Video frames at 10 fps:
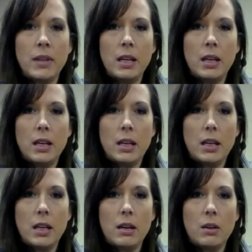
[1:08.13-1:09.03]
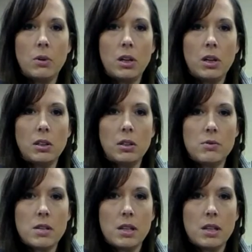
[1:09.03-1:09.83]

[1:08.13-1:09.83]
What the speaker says: and now we're closing the